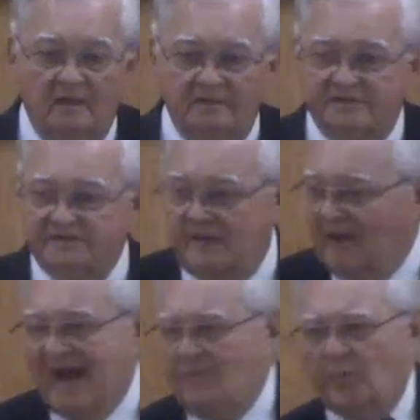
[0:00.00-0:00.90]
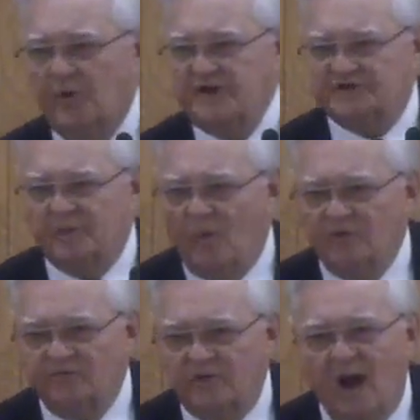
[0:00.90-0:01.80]
Just say, Well, I'm going to preach the word
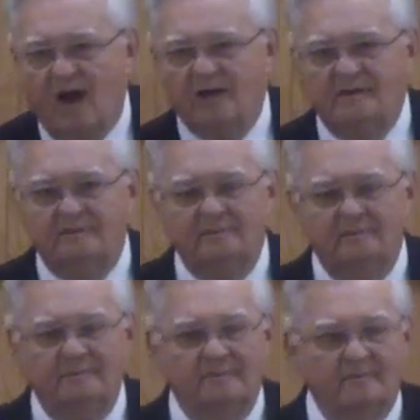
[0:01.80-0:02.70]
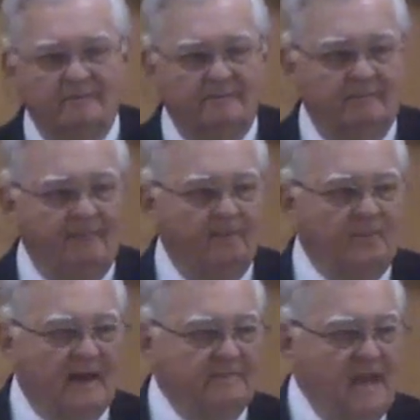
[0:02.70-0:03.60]
of God,
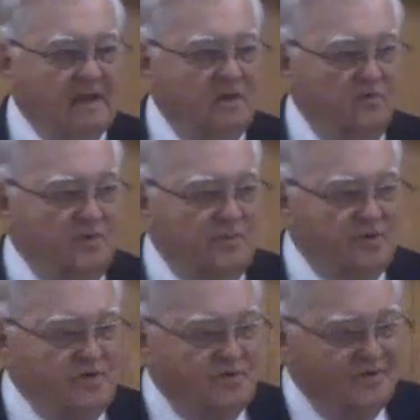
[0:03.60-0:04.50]
but I'm not going to rebuke,